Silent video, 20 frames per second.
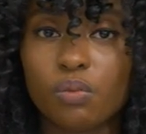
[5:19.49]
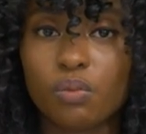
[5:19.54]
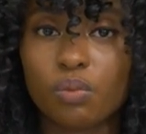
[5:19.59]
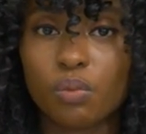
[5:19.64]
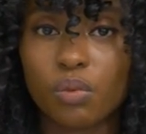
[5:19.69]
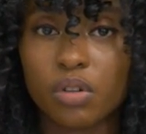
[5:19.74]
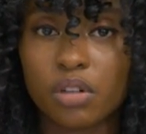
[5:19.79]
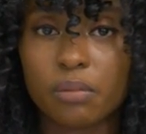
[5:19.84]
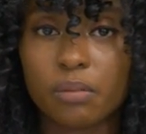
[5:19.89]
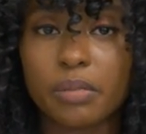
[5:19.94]

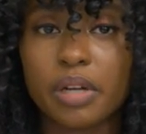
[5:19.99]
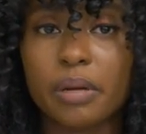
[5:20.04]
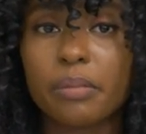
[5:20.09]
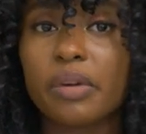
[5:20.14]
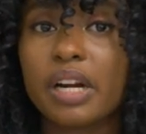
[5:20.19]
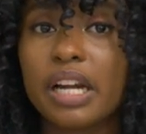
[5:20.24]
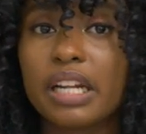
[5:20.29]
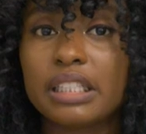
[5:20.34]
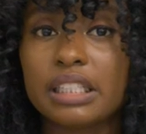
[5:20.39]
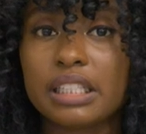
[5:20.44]
what my
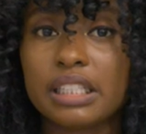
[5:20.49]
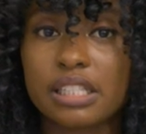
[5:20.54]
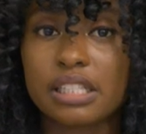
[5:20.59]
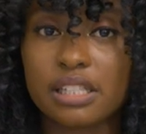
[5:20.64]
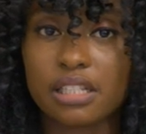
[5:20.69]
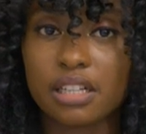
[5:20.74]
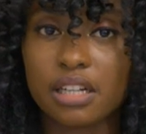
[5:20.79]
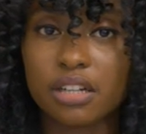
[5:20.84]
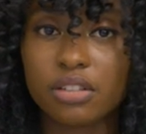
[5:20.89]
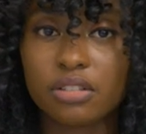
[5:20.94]
brand is
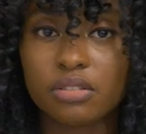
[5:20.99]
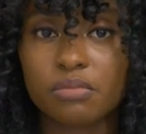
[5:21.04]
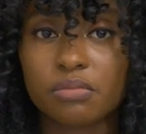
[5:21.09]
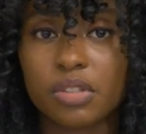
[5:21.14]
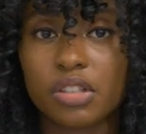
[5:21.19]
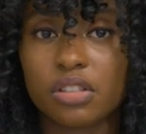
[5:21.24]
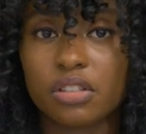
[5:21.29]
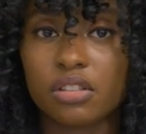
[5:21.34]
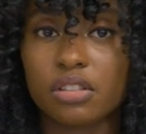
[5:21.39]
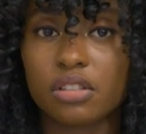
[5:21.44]
now,
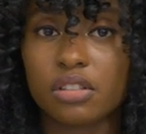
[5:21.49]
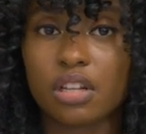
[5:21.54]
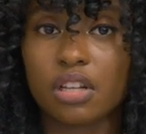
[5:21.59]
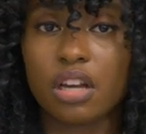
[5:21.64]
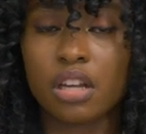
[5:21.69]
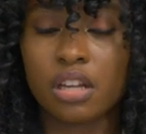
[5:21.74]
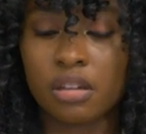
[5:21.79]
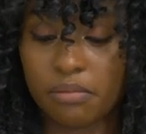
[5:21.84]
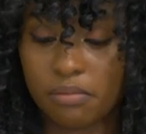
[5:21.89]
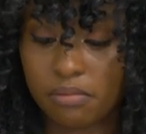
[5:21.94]
because
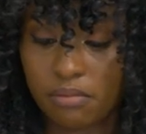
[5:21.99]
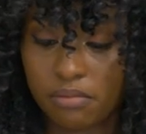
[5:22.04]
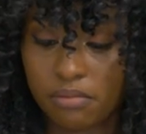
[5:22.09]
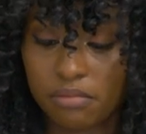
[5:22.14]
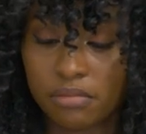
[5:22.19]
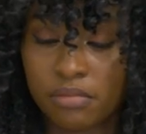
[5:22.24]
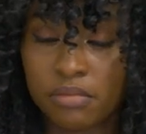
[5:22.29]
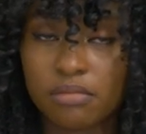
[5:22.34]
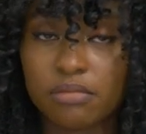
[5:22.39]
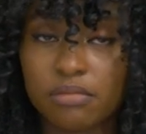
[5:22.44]
I am
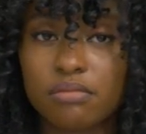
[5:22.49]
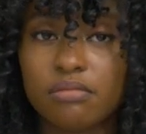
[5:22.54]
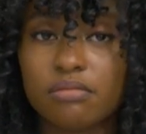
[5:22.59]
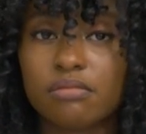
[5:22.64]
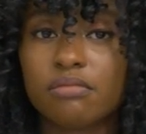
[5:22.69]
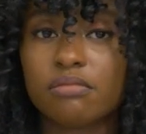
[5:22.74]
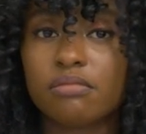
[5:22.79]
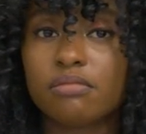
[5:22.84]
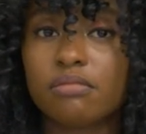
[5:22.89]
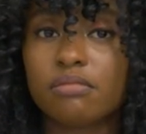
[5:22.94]

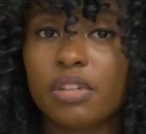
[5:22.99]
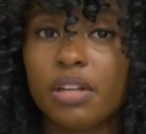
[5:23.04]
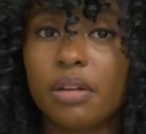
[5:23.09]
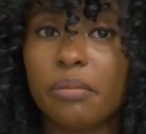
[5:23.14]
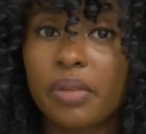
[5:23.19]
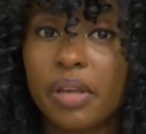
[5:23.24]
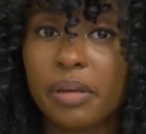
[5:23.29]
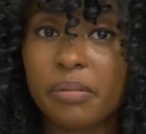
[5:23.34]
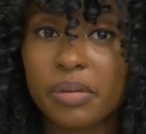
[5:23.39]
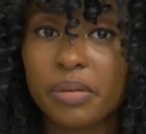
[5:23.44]
a
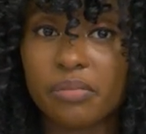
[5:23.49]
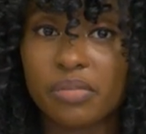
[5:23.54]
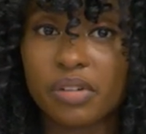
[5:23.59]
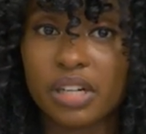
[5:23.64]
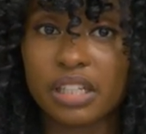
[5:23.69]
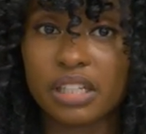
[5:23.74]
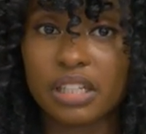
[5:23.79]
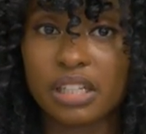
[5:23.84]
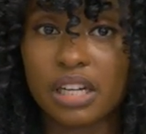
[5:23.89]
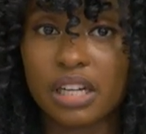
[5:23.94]
baby
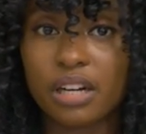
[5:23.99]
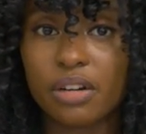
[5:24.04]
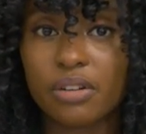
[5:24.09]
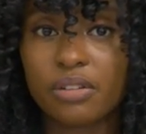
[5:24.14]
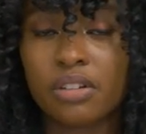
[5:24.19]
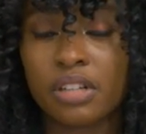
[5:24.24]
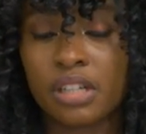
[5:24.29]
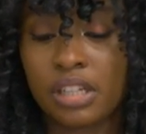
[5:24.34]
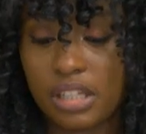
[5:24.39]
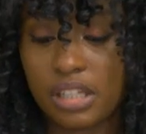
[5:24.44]
brand now.
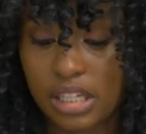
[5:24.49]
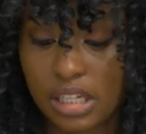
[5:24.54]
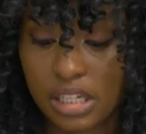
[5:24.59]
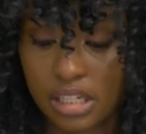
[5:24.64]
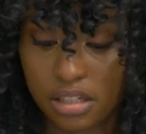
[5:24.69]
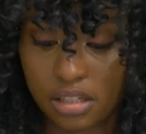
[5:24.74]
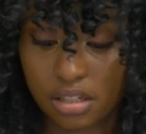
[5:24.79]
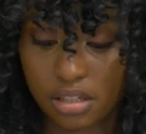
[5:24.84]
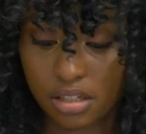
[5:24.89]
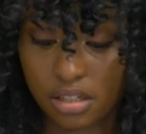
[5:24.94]
And
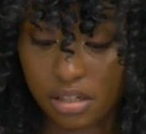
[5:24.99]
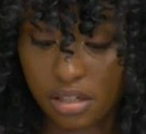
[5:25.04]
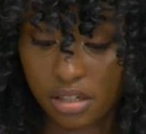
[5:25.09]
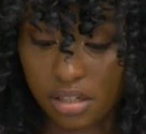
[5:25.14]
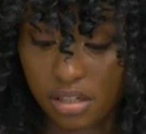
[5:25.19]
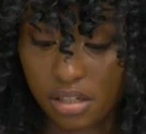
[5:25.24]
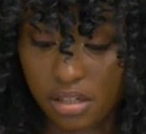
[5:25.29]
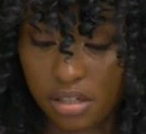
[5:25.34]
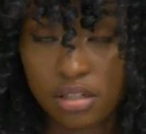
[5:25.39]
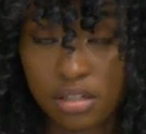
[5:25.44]
yeah,
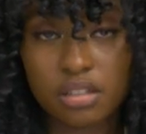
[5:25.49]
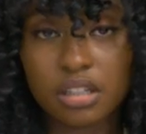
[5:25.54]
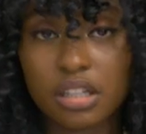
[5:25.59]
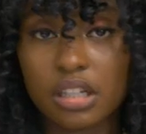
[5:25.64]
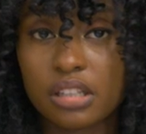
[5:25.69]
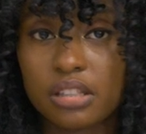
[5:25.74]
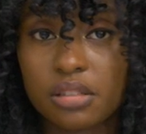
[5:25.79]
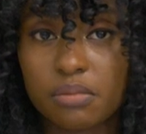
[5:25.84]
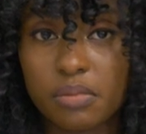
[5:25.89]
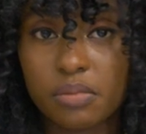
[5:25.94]

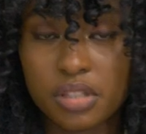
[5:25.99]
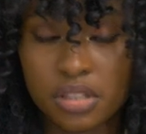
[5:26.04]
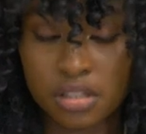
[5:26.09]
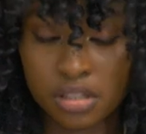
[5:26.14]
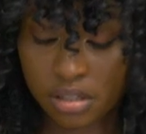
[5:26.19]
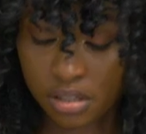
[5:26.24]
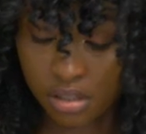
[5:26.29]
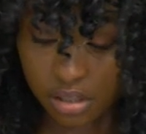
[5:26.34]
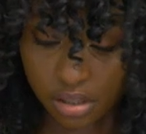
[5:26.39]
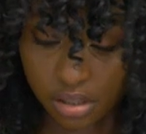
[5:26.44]
that's
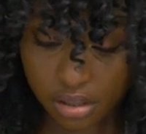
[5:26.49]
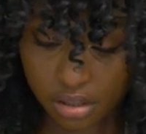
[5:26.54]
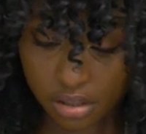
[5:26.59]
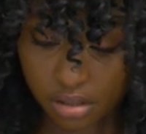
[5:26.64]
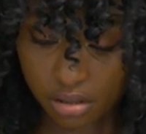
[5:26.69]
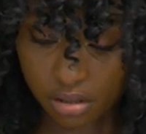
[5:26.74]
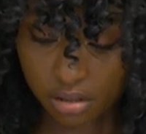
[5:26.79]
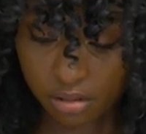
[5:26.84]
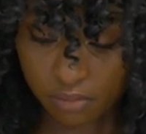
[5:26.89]
basically it.